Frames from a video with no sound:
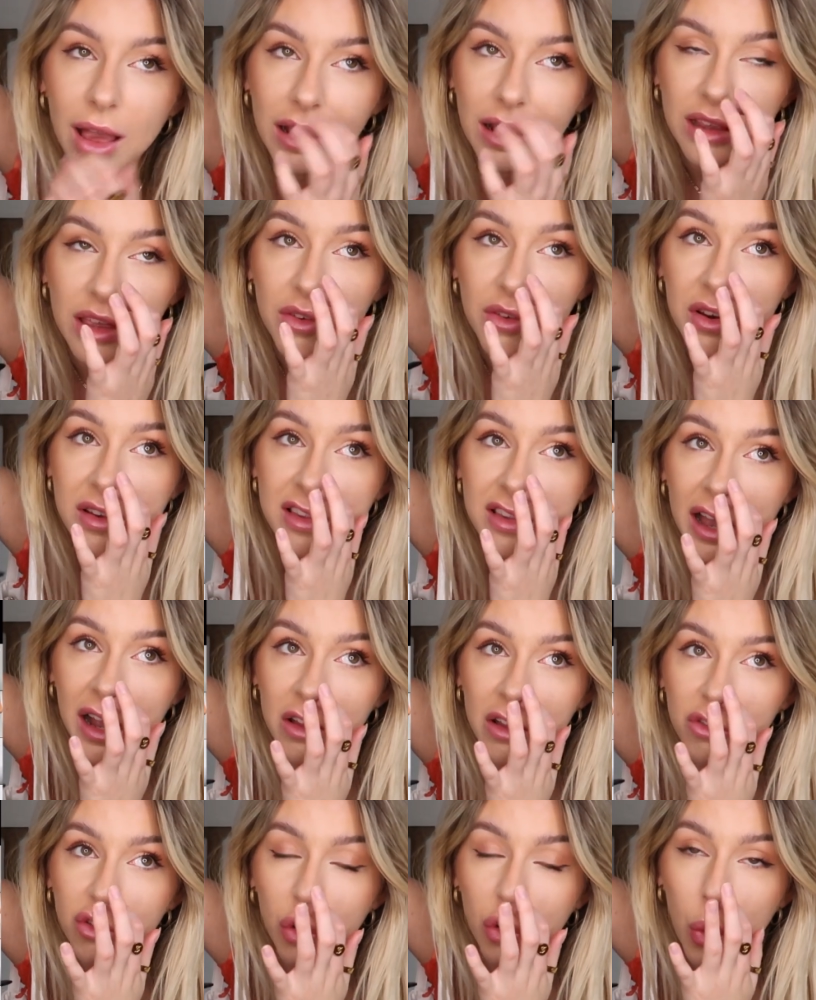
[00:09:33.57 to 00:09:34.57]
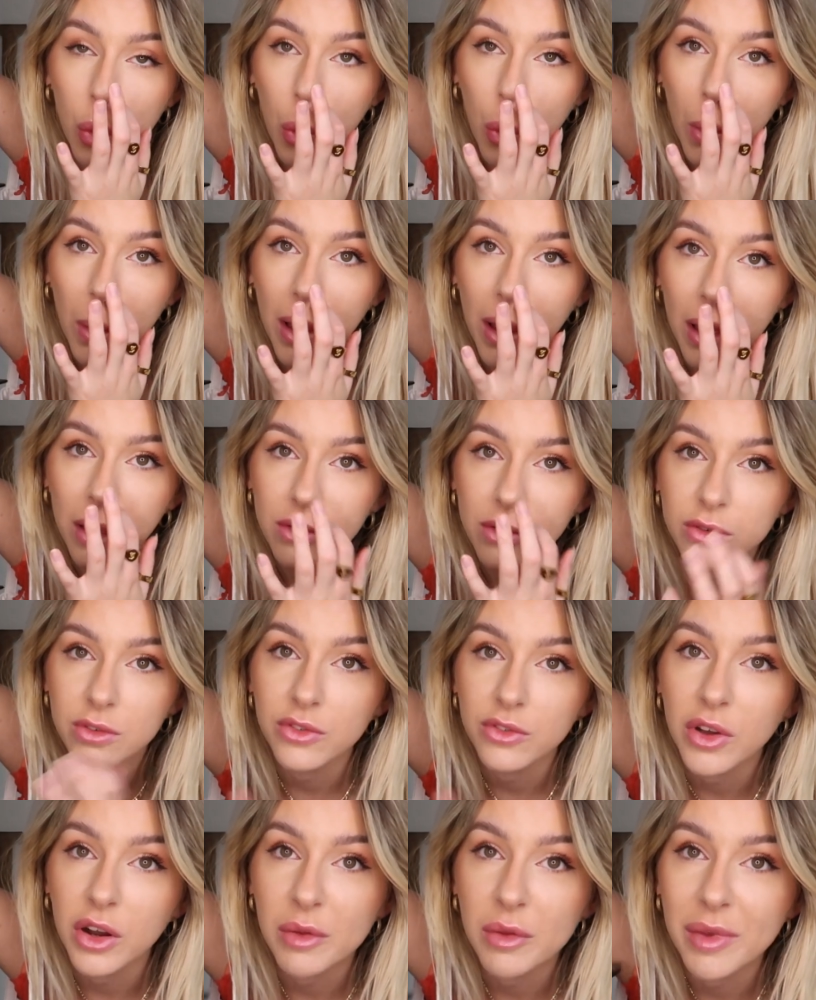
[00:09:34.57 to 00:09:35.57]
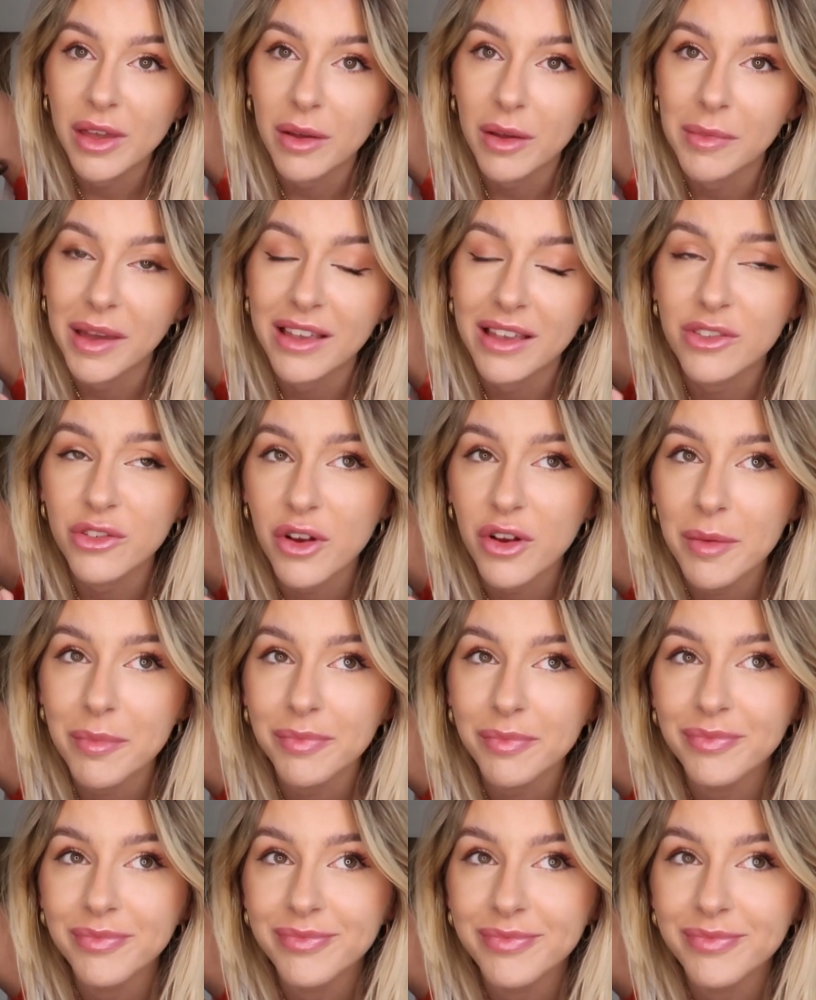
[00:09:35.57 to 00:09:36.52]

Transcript: I'll give you a second to go and follow me on my Instagram.